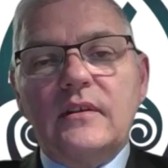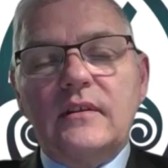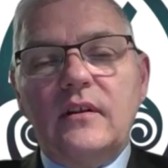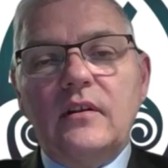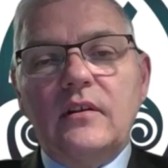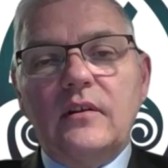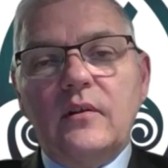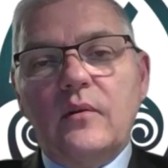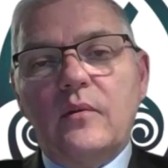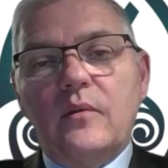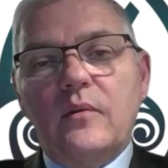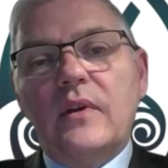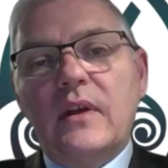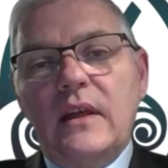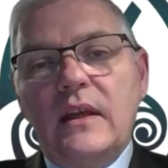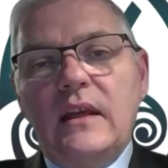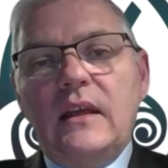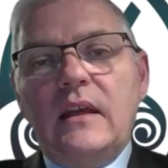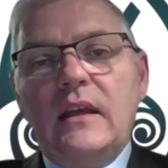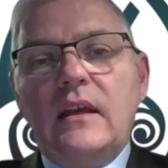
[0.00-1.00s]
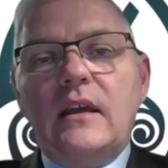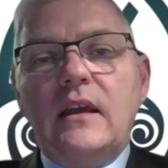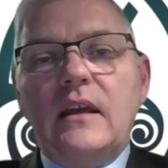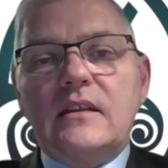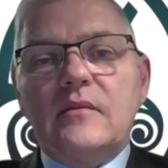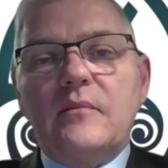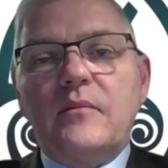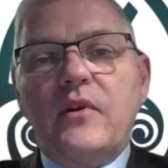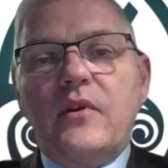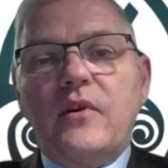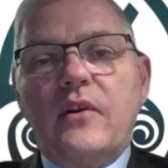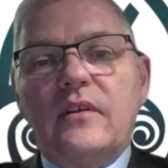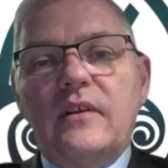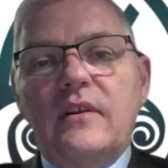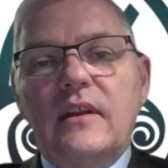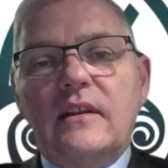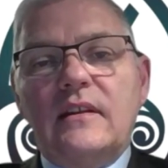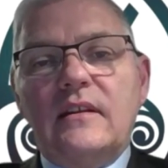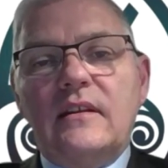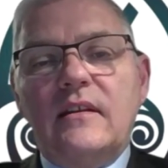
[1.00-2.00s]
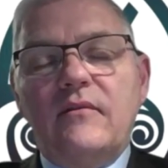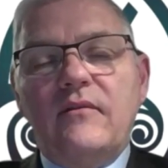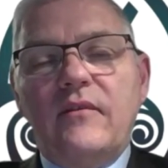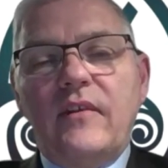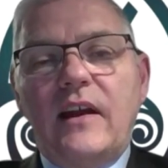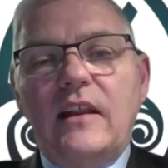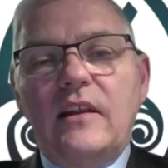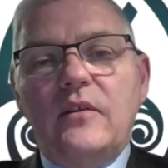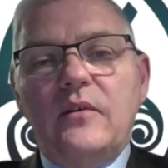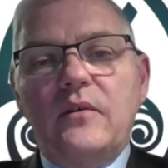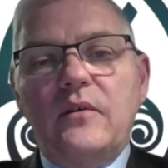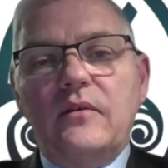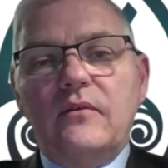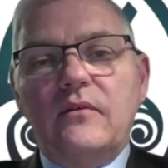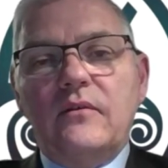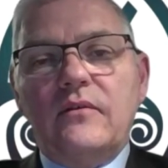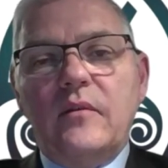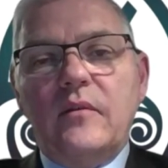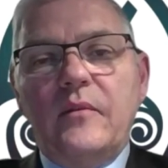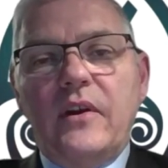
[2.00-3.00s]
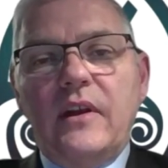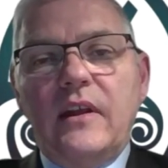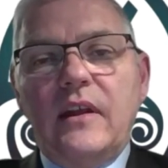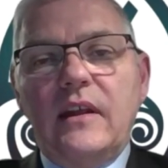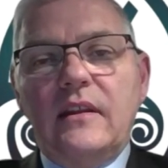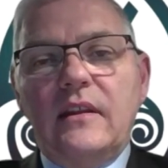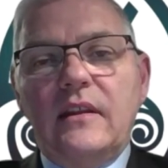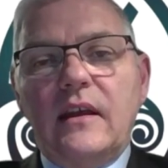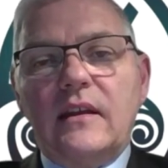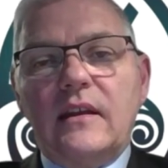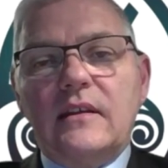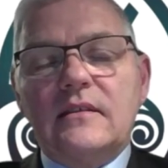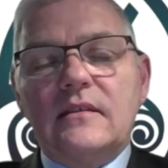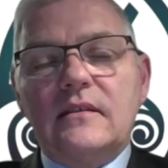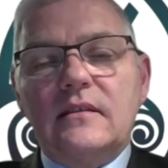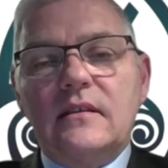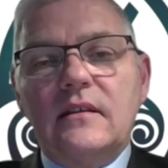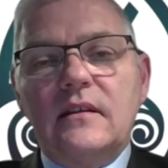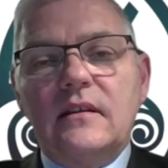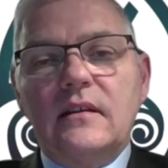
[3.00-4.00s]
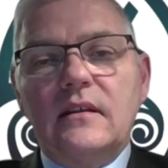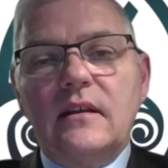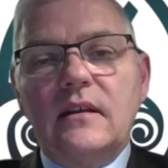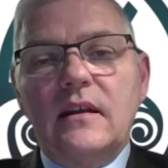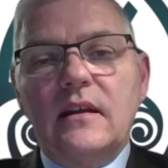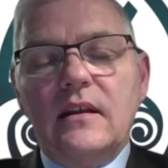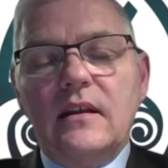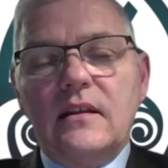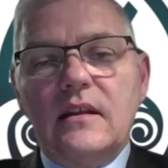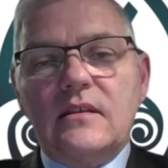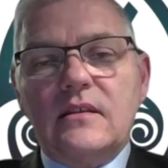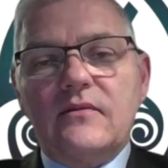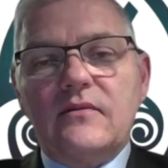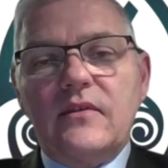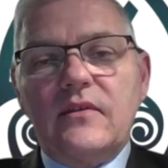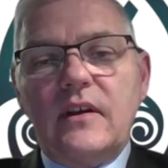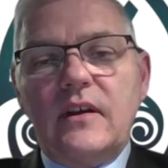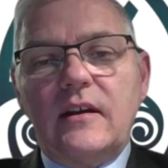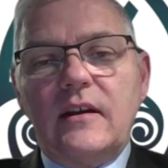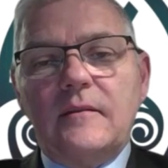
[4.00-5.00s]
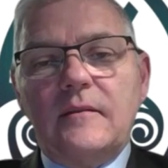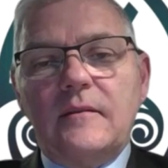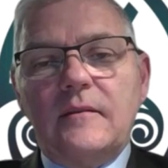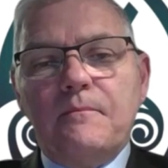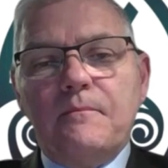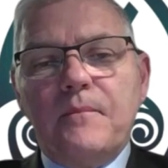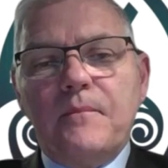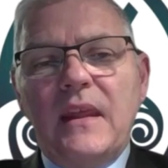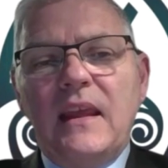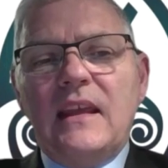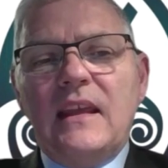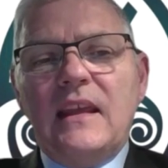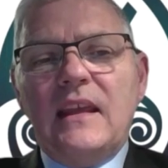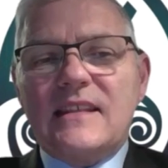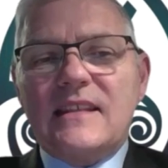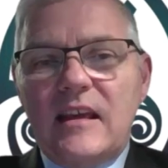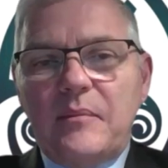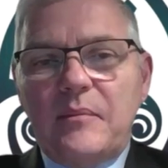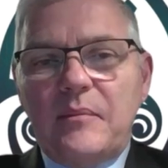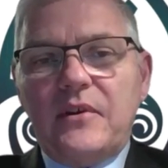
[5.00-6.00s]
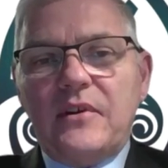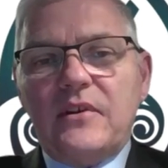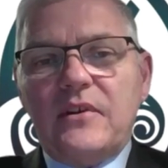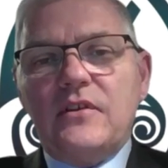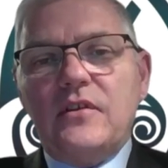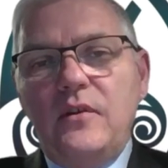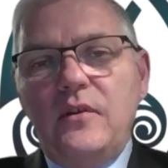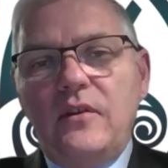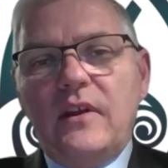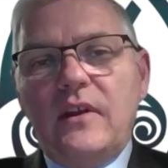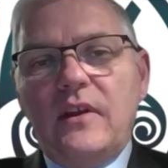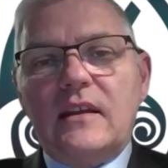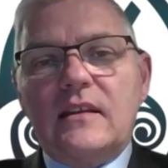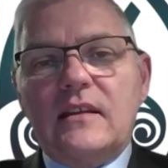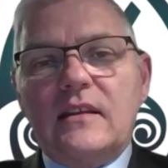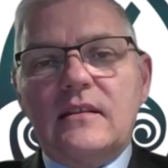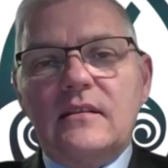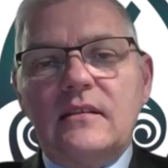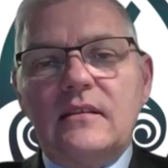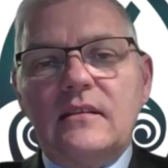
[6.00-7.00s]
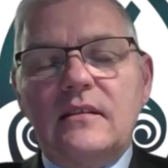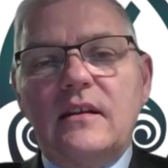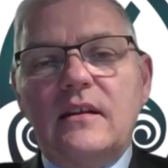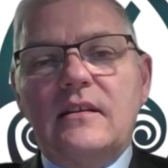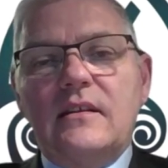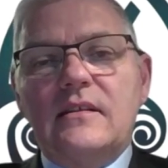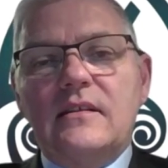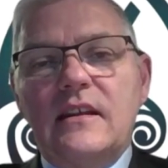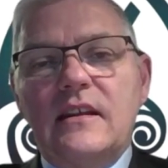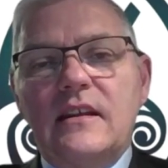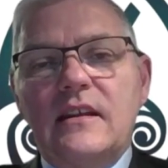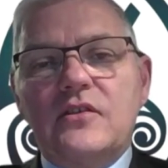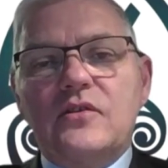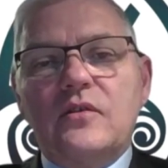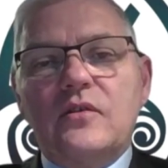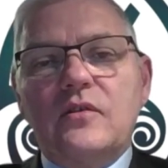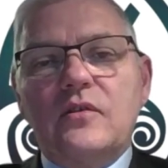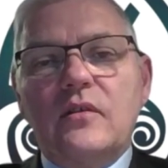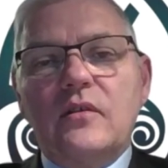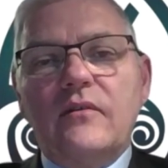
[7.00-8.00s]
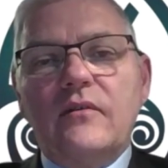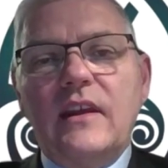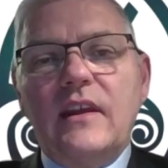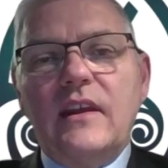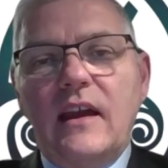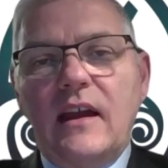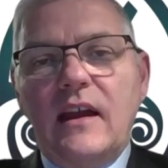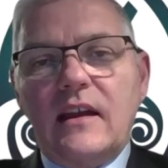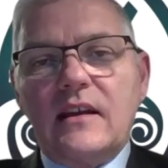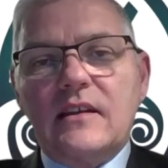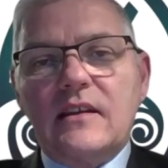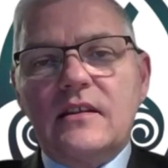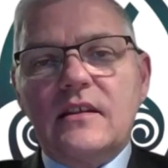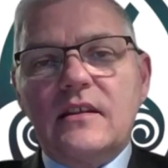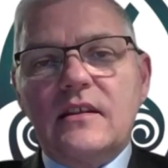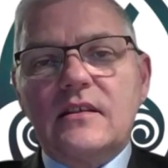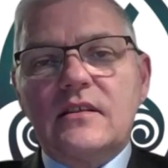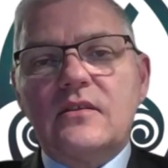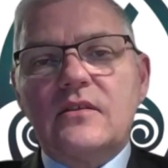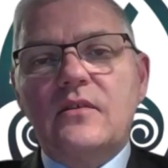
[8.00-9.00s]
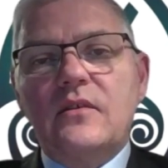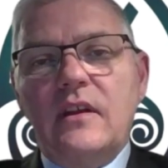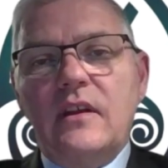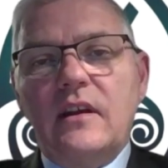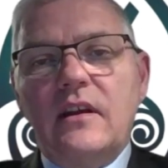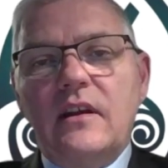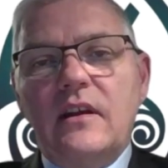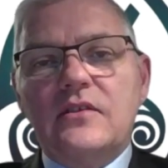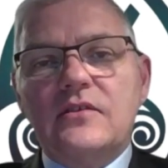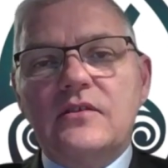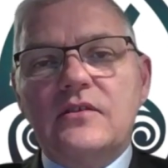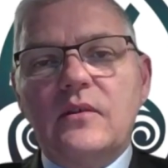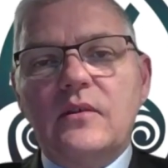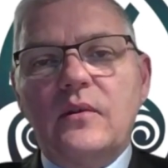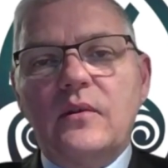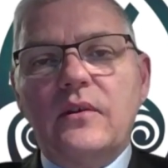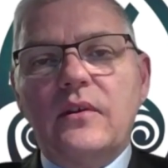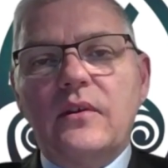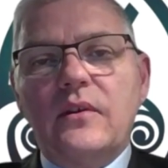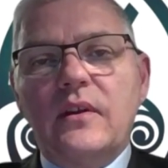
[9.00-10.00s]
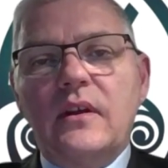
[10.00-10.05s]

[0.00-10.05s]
although it's important that the value for money in that uh, is fair. Separate to that, there's the issue of the access to the Irish zone.